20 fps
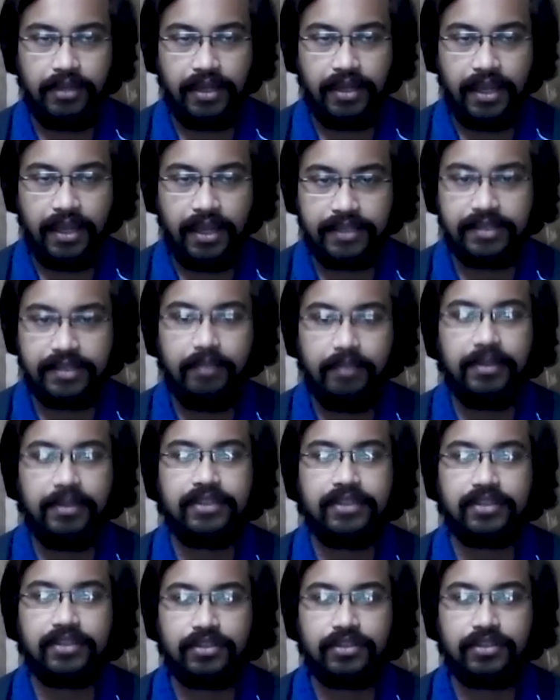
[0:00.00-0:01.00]

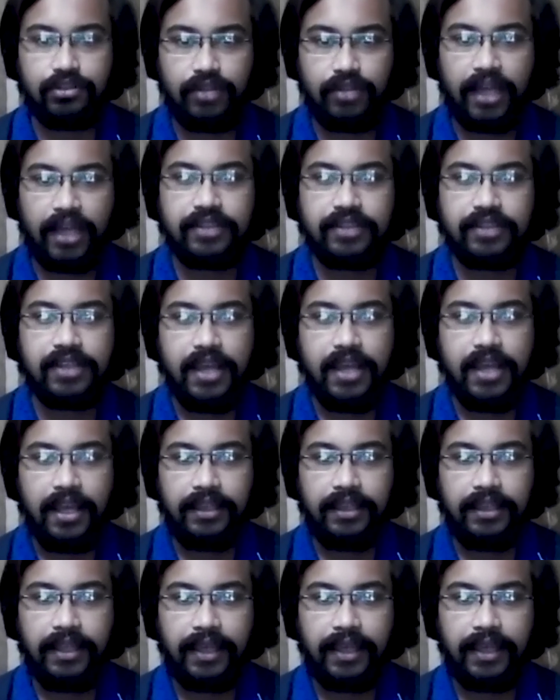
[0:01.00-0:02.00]
examined, so that
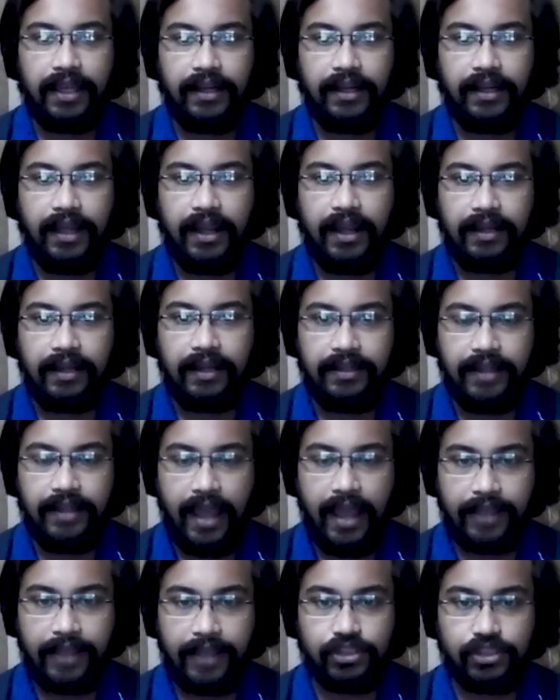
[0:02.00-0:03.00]
they can
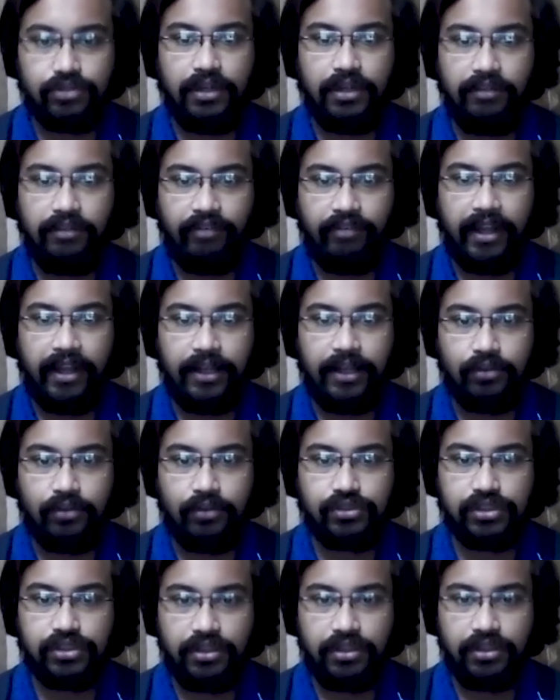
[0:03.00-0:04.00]
actually find
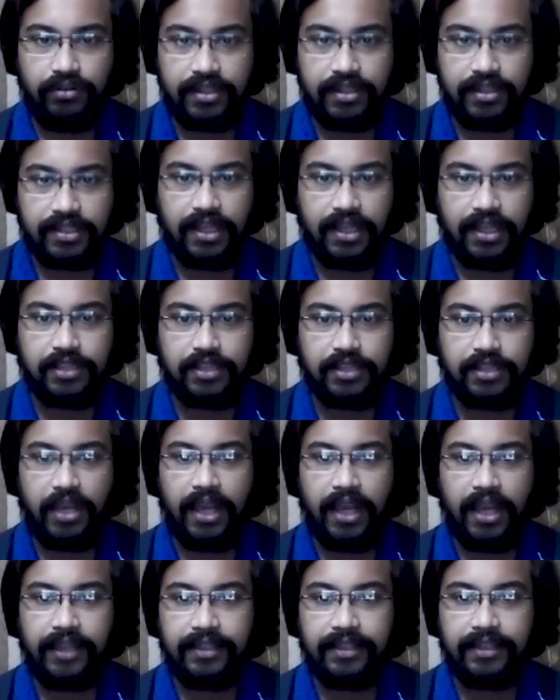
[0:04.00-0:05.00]
out the result
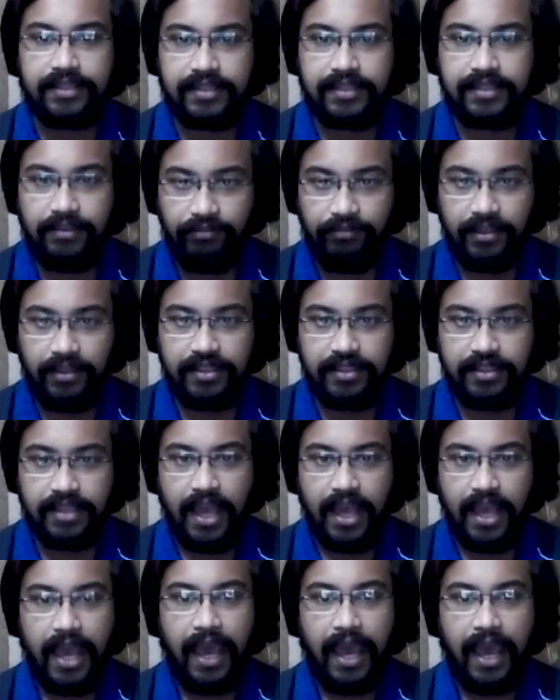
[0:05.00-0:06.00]
behind the stiffness
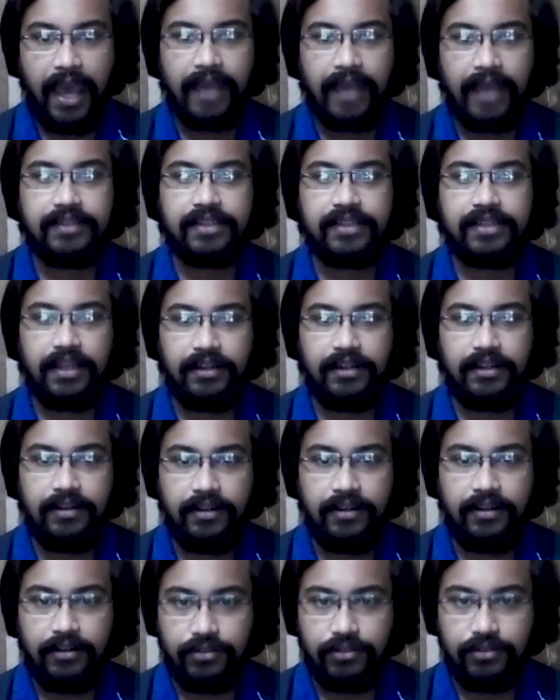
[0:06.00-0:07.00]
and can
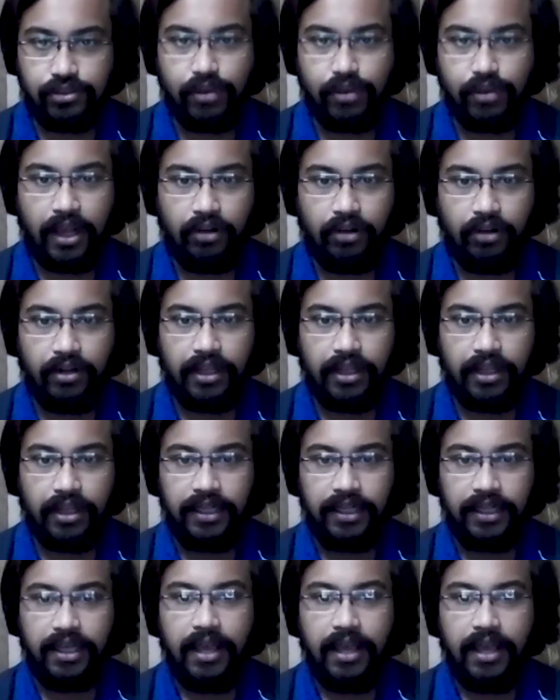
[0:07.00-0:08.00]
do
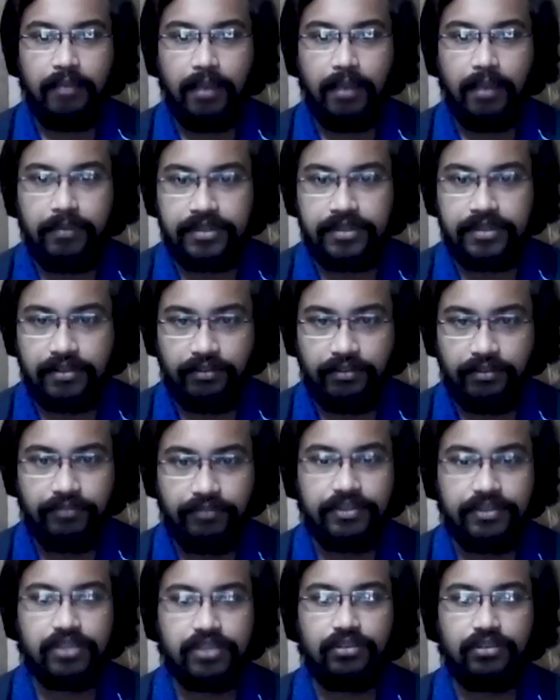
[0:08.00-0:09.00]
accordingly by means of a
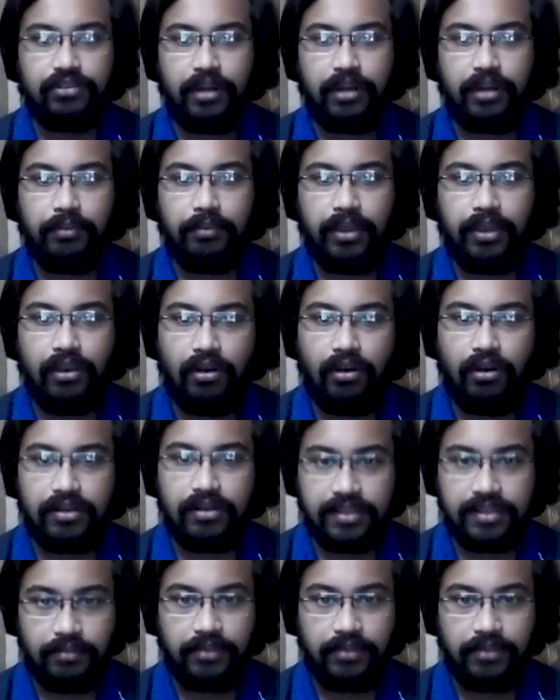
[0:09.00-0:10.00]
physiotherapy or
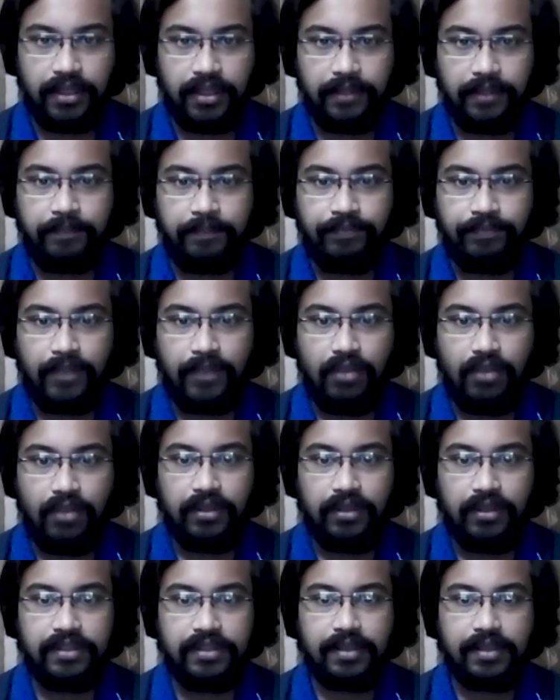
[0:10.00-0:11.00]
something.
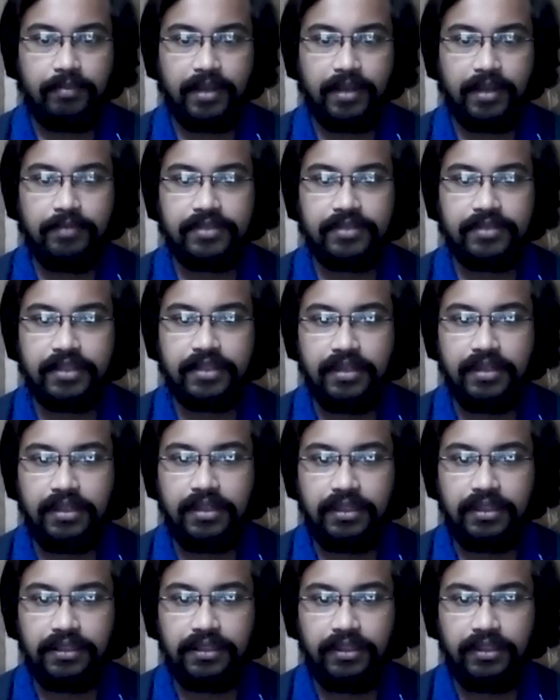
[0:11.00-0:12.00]
Sometimes
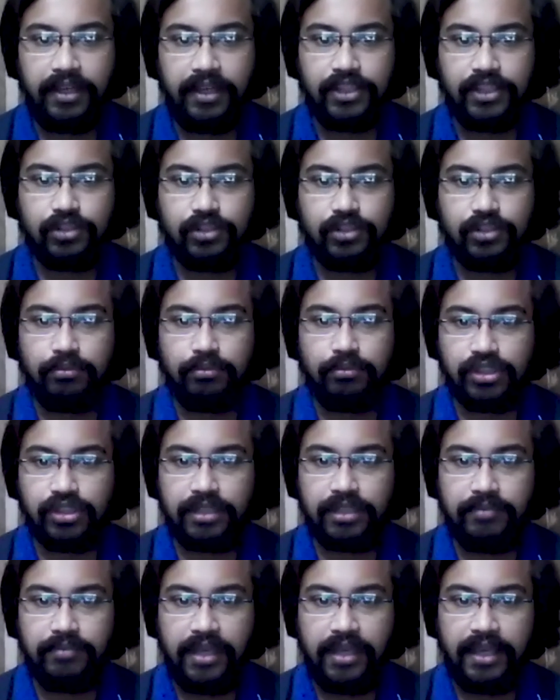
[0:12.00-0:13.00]
the range of motion
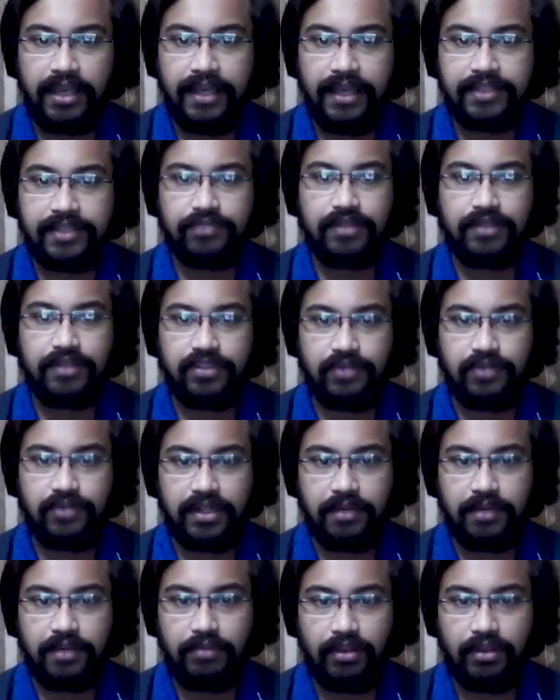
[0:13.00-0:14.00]
may get
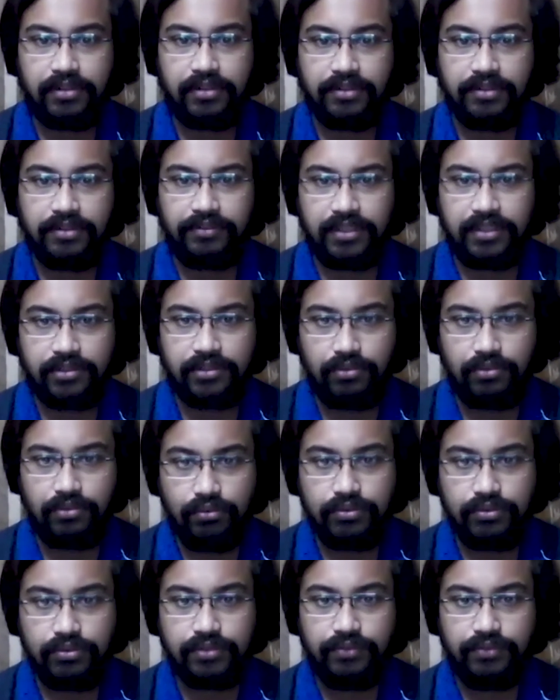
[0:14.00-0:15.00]
restricted because of the
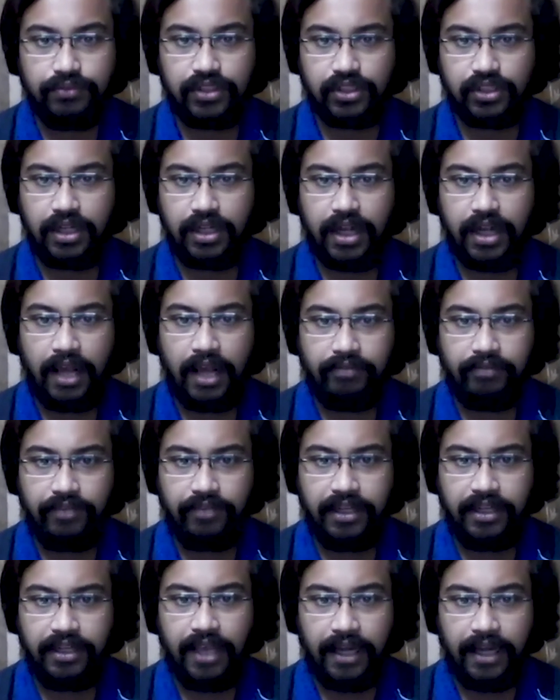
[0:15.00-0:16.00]
screws, which are
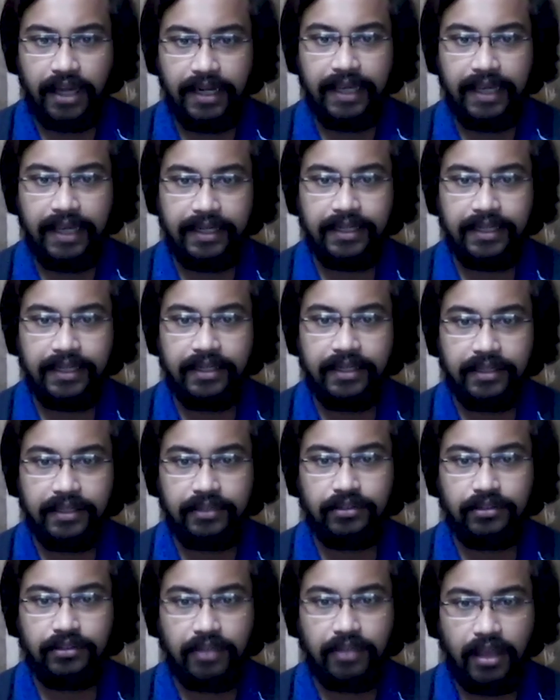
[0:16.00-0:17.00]
very unlikely in